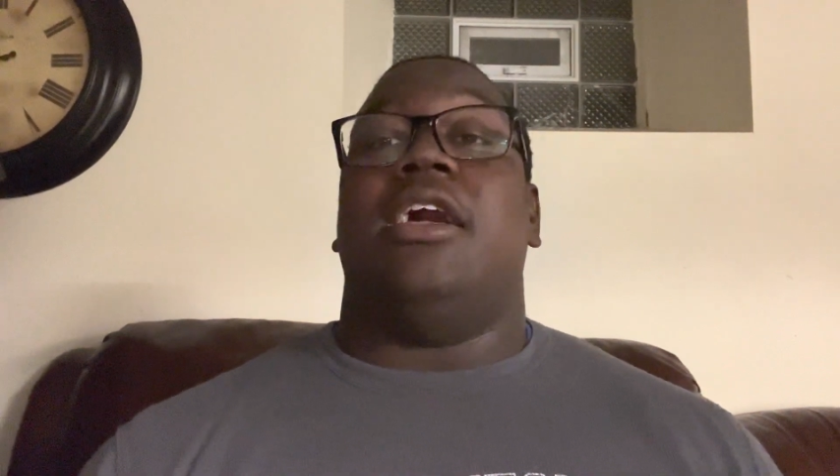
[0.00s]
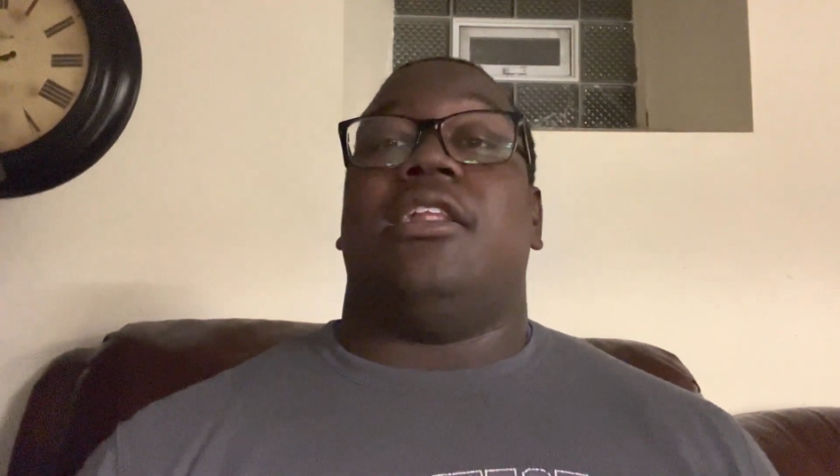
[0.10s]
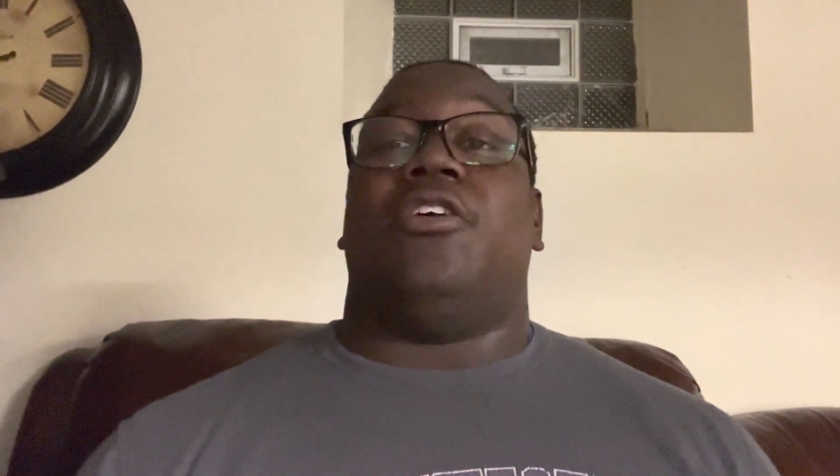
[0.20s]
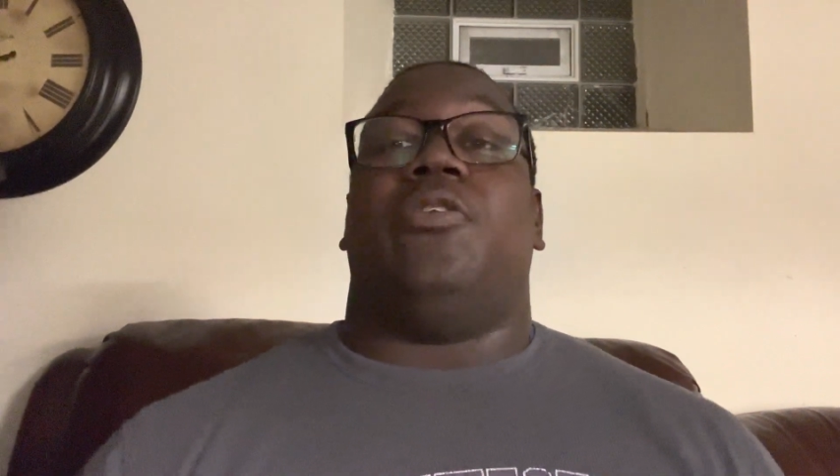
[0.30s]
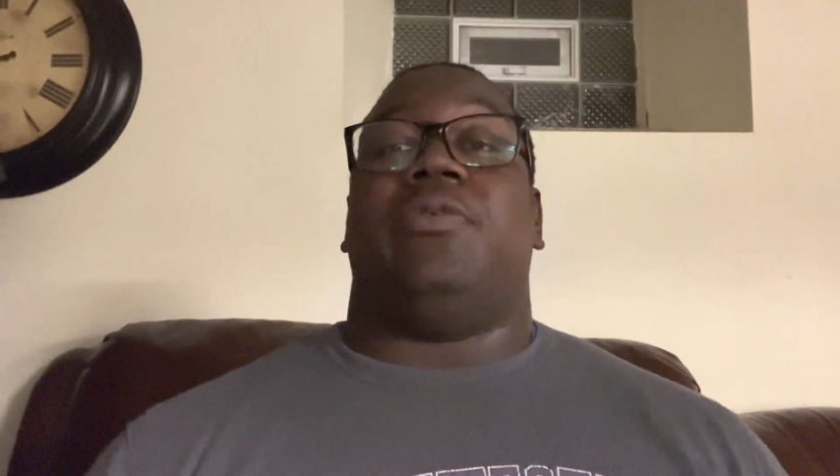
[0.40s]
I
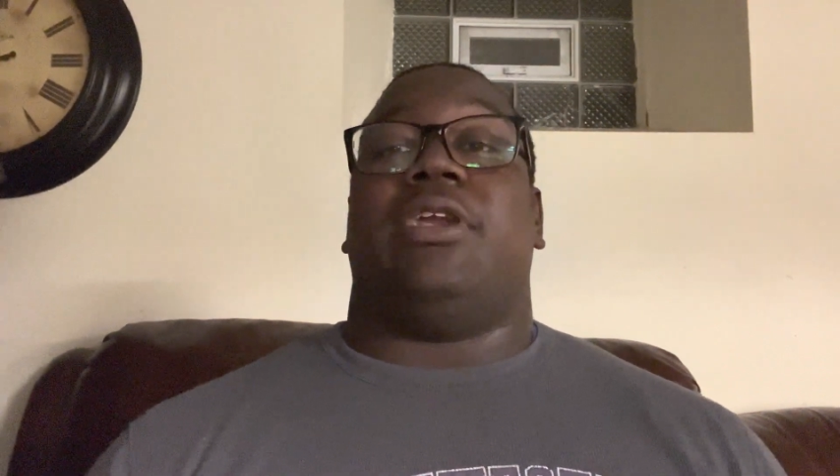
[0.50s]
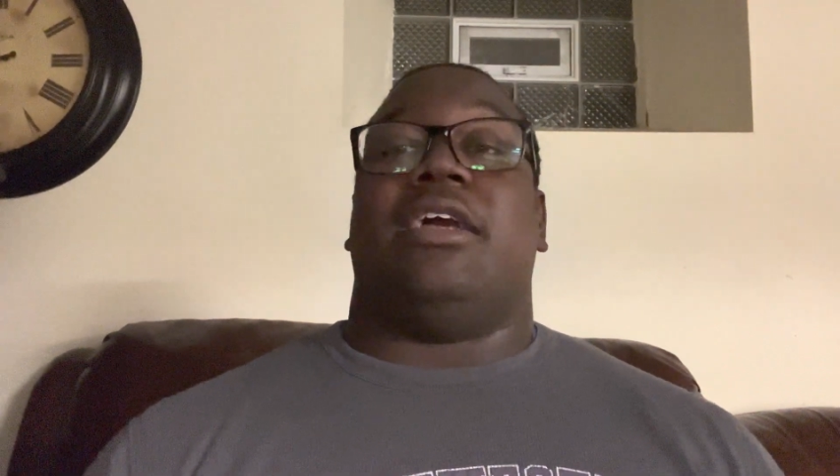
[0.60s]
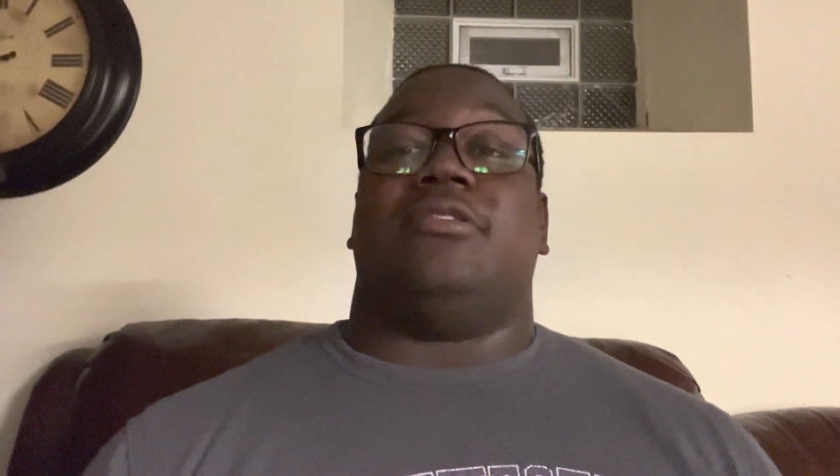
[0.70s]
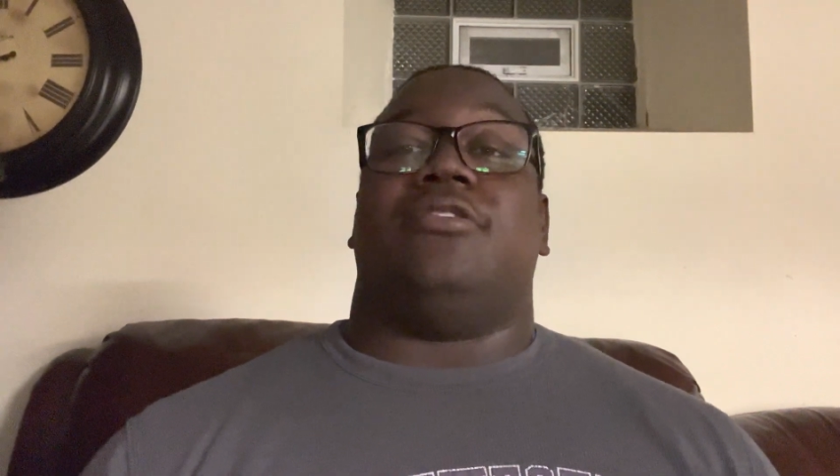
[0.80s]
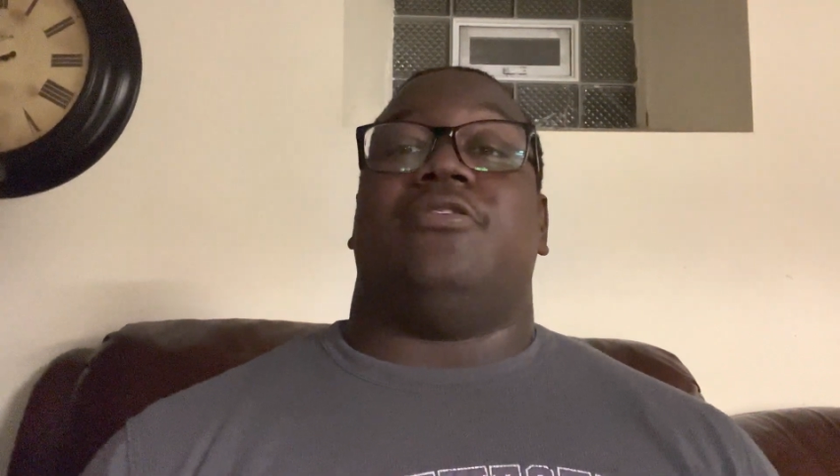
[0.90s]
hope you
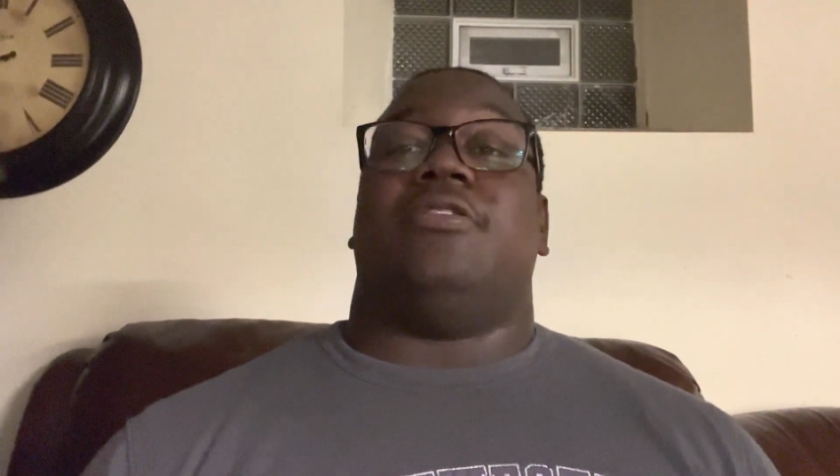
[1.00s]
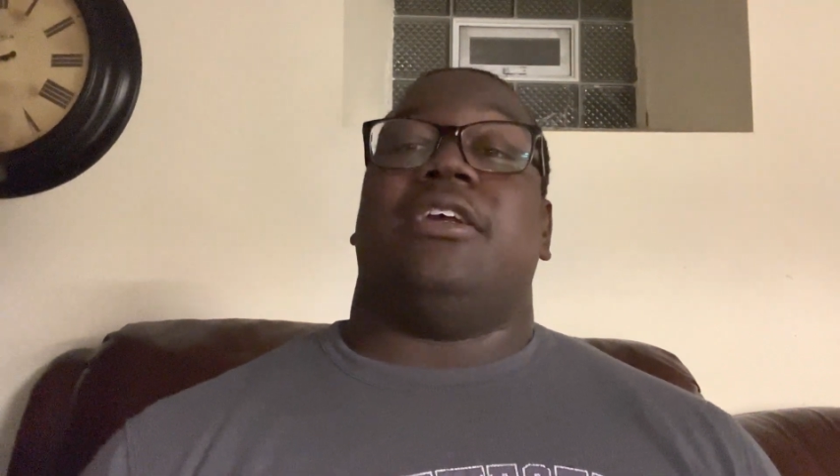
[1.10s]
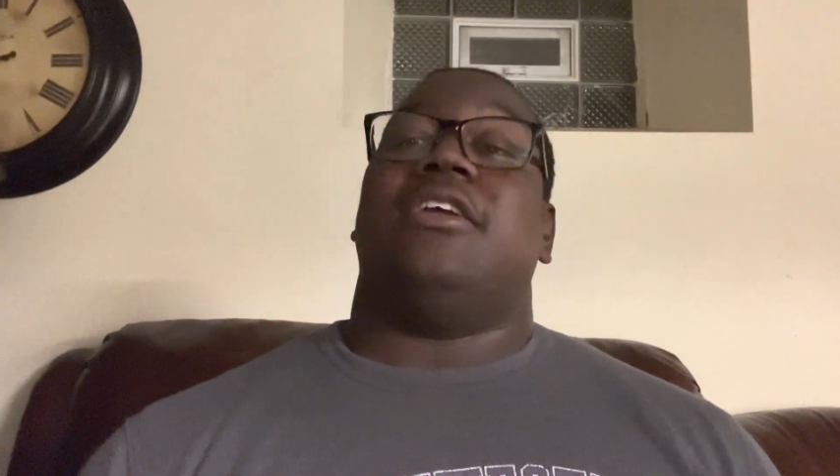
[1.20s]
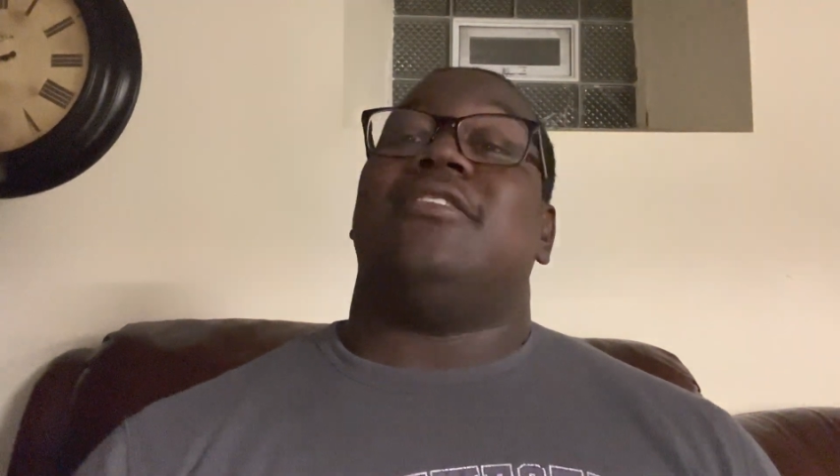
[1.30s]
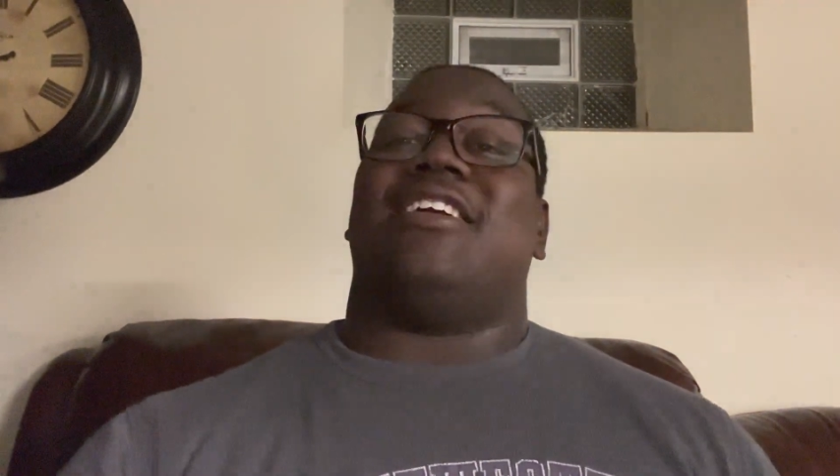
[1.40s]
guys enjoy.
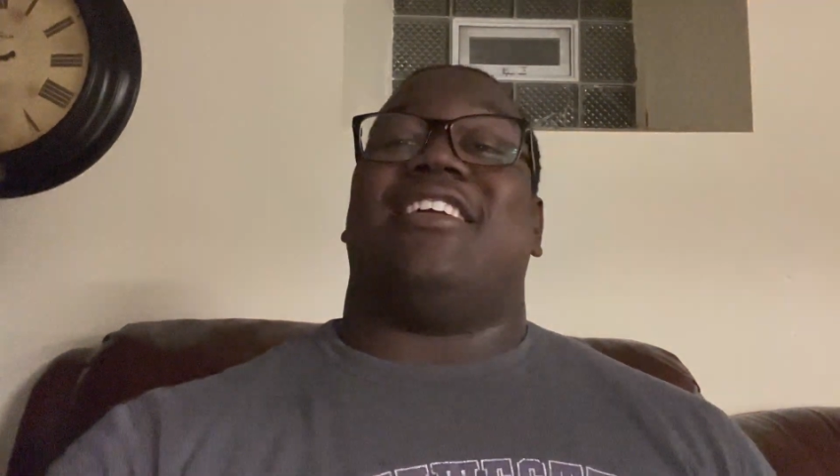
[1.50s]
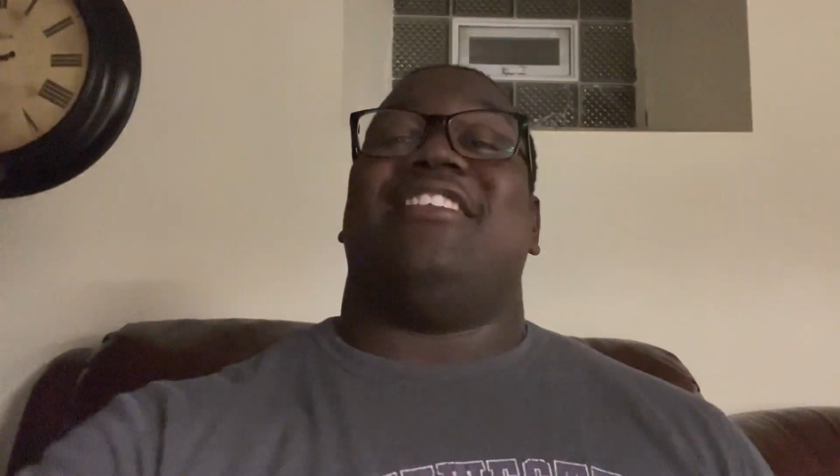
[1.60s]
Take it